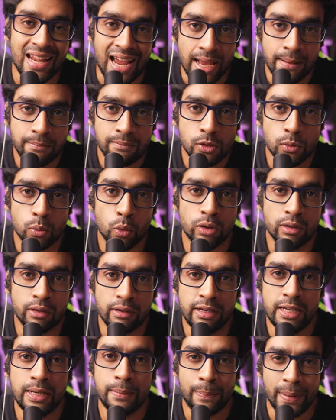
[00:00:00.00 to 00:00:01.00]
times would
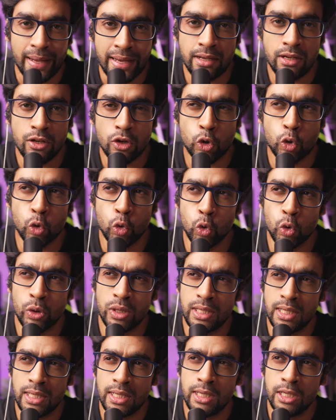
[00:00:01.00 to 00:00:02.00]
creep into
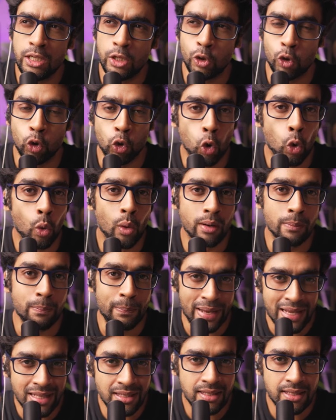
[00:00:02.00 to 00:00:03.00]
the lower
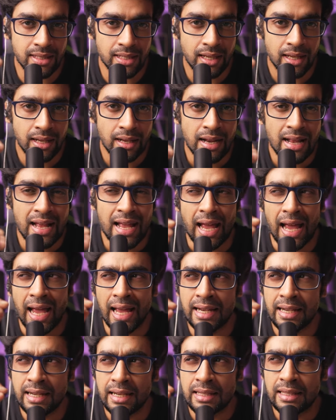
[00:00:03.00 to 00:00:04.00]
mids,
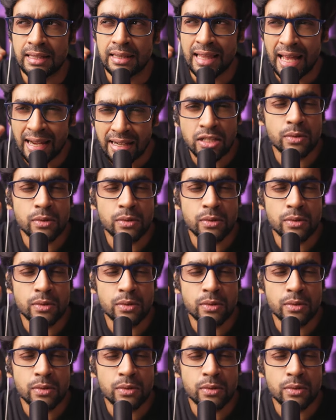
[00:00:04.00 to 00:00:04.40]
and that